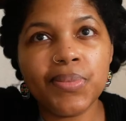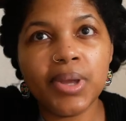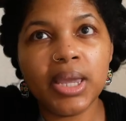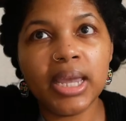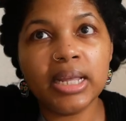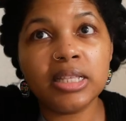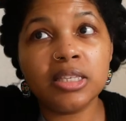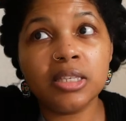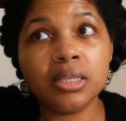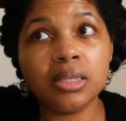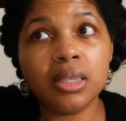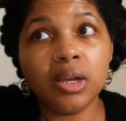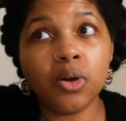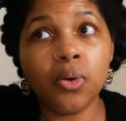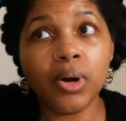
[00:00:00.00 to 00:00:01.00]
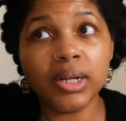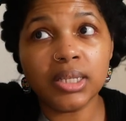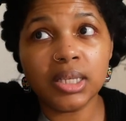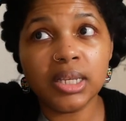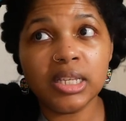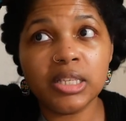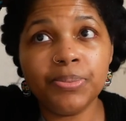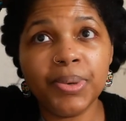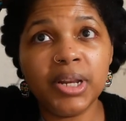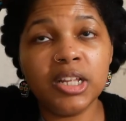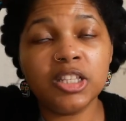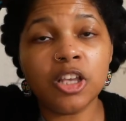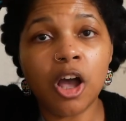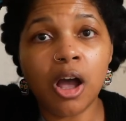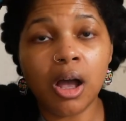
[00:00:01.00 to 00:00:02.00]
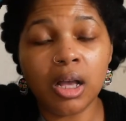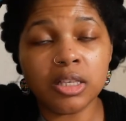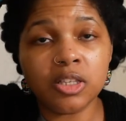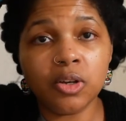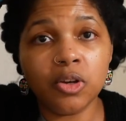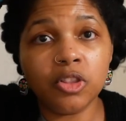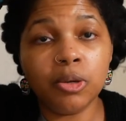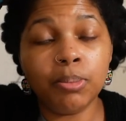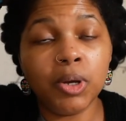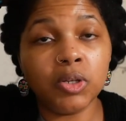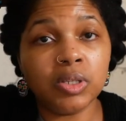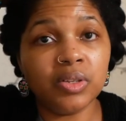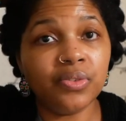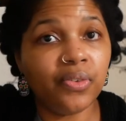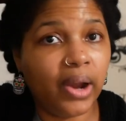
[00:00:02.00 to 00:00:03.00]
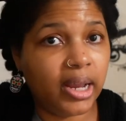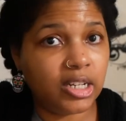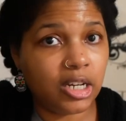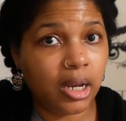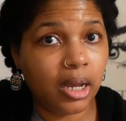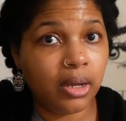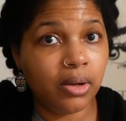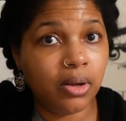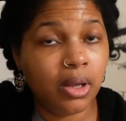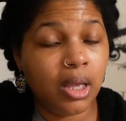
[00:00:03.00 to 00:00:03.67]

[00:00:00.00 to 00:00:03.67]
it's the coarsest, but it's also the most fragile.